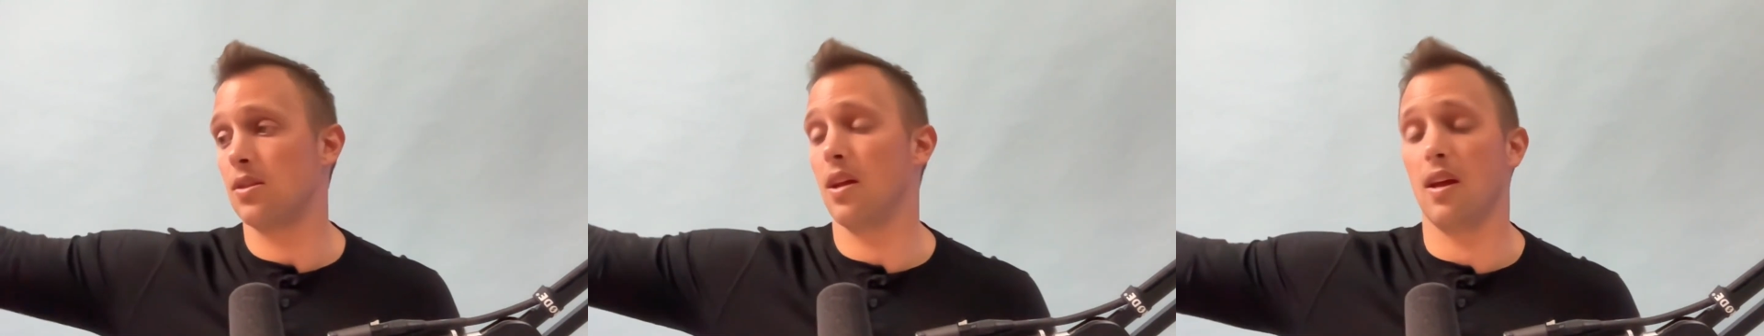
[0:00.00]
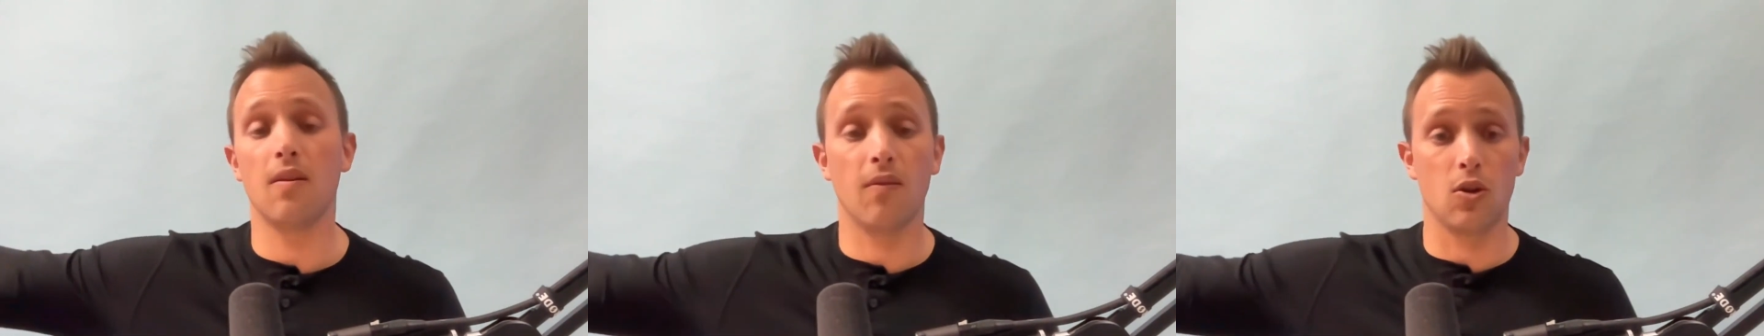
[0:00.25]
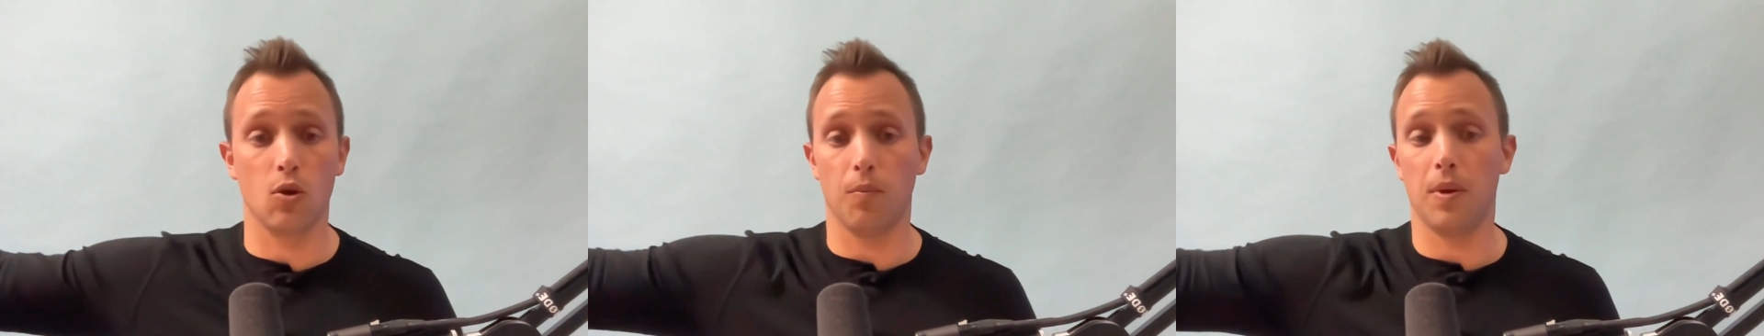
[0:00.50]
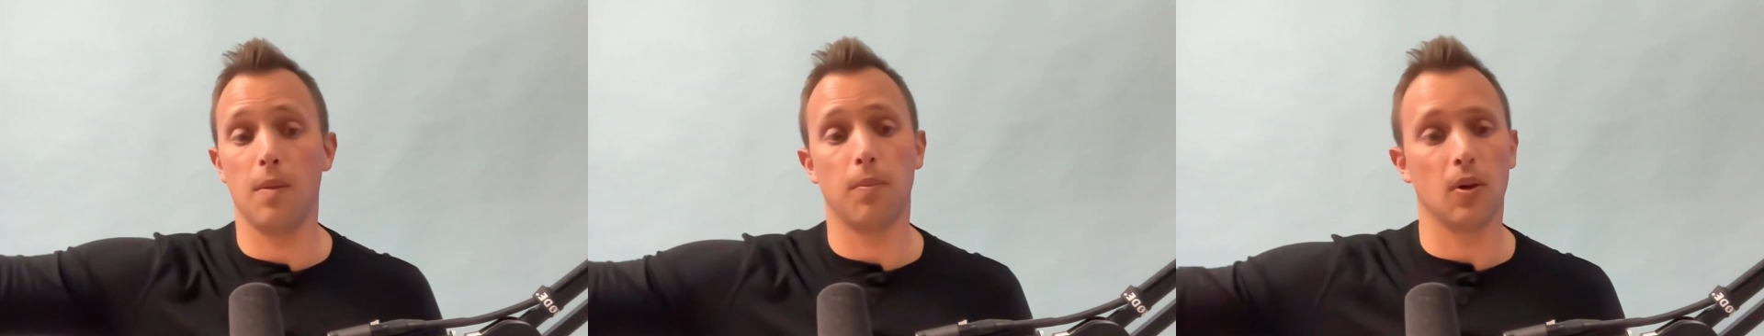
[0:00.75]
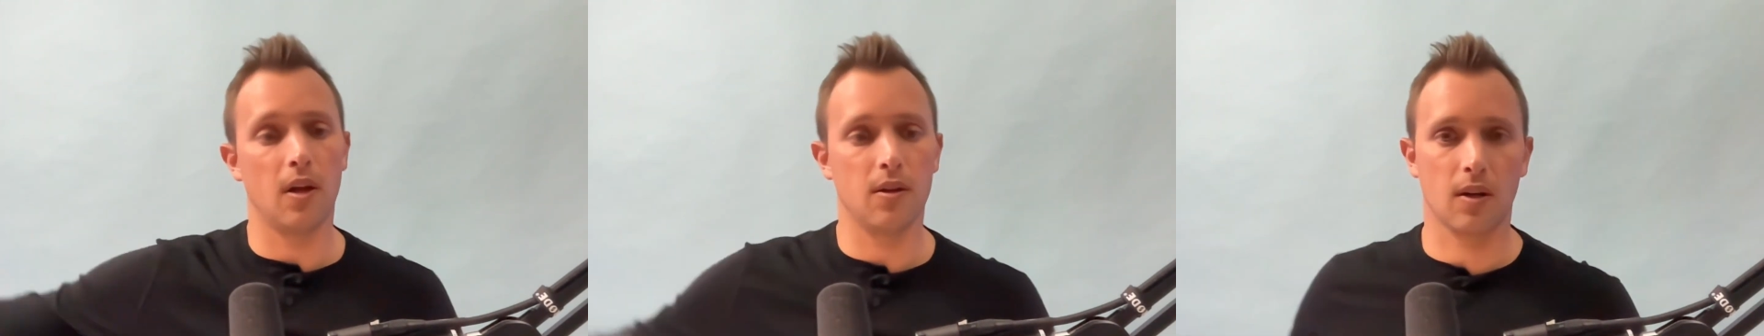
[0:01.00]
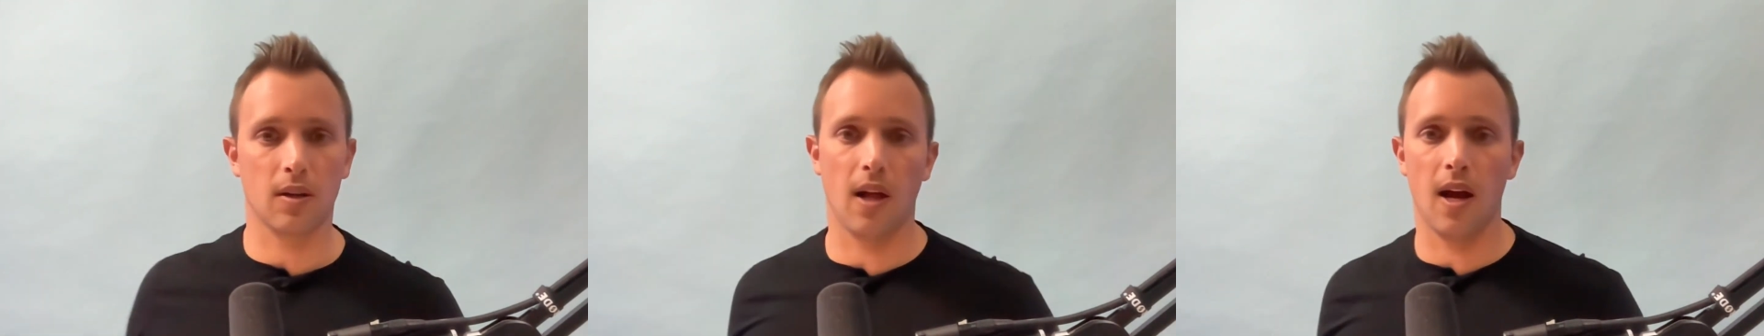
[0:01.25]
to individual people on your
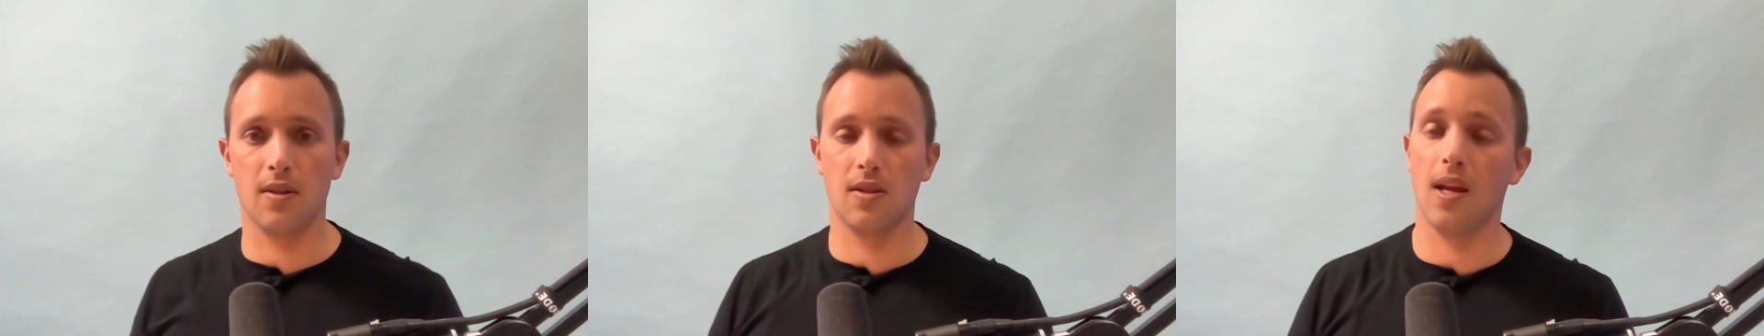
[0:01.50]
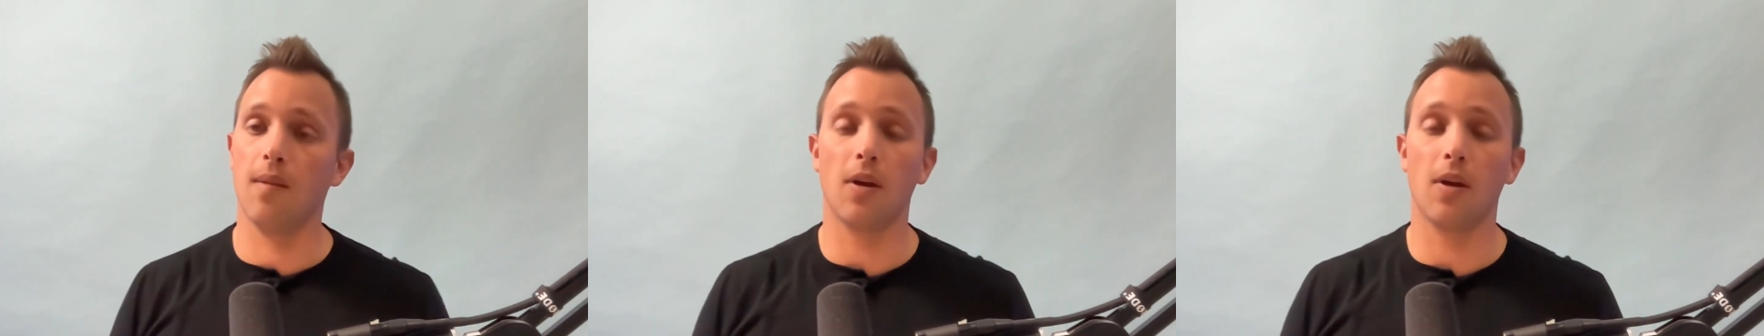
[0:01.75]
client's team,